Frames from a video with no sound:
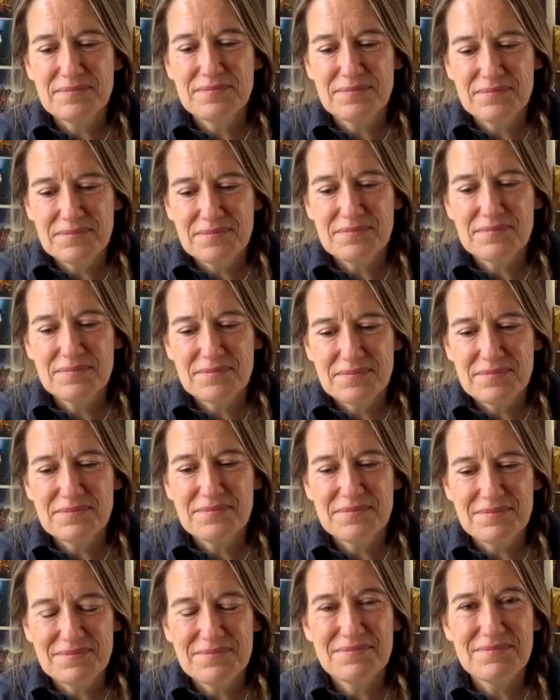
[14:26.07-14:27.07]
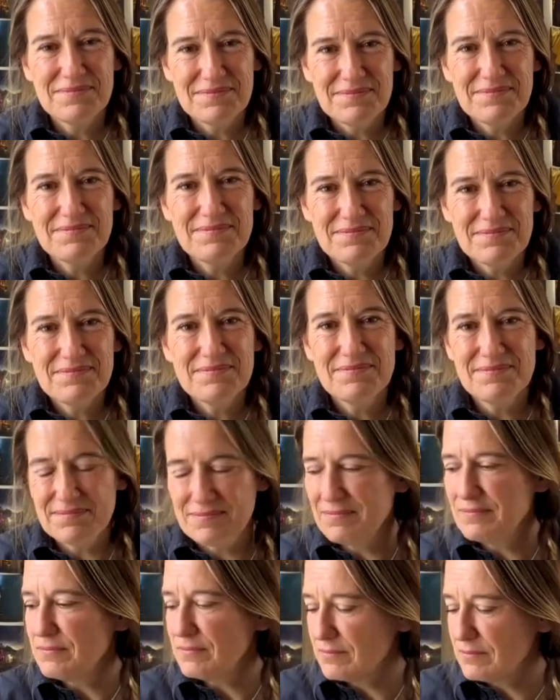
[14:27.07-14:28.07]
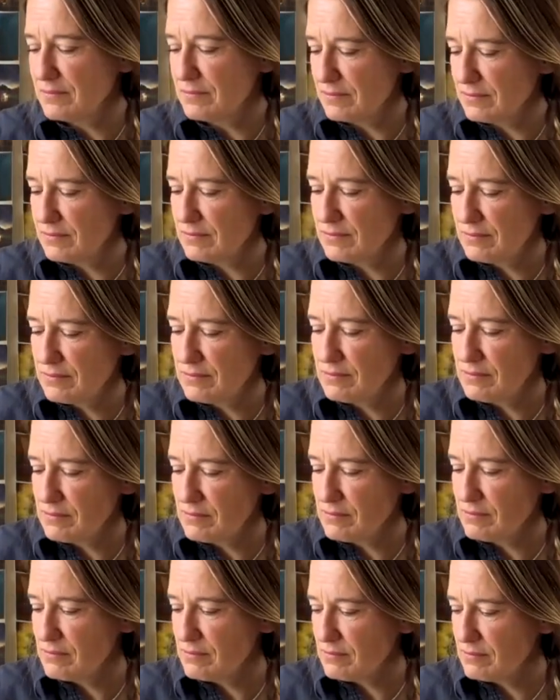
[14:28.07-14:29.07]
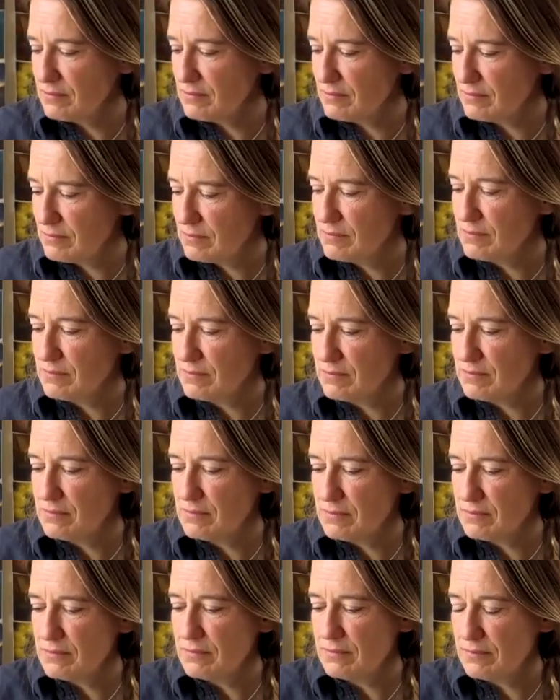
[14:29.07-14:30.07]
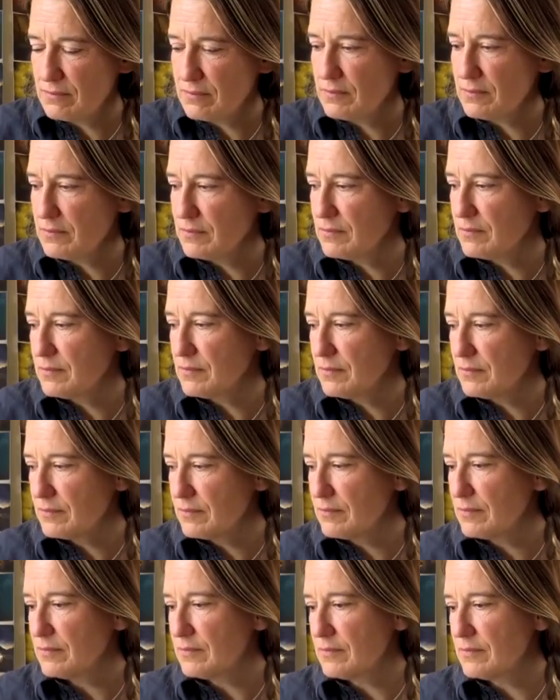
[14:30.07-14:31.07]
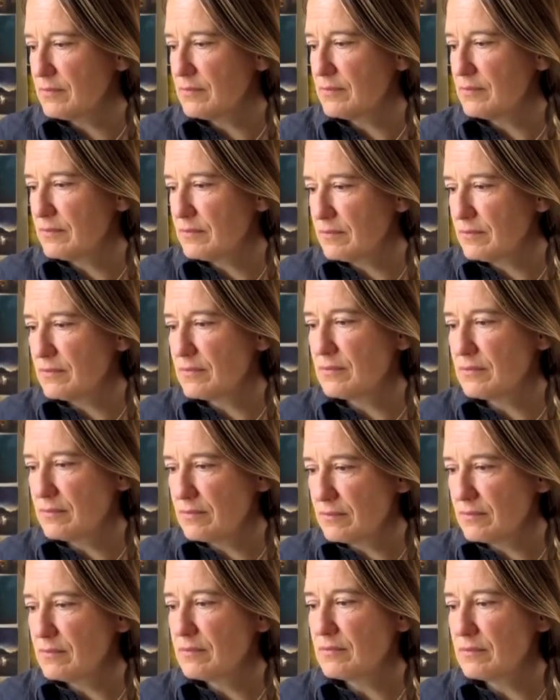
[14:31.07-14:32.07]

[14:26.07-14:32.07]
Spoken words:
(silent)